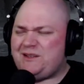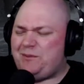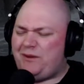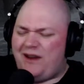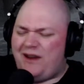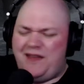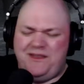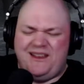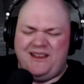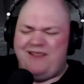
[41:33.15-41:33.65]

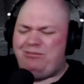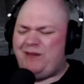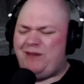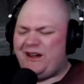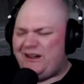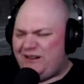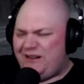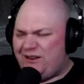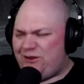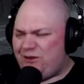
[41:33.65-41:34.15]
but I think I'm
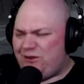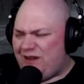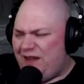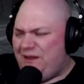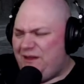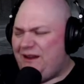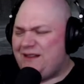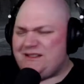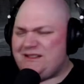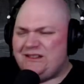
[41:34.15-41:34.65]
not going to do that. I
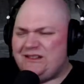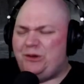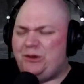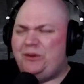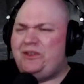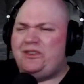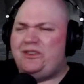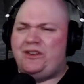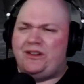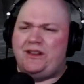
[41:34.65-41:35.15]
think it's a little
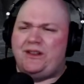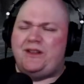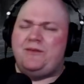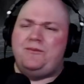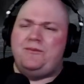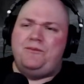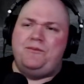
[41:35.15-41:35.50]
silly.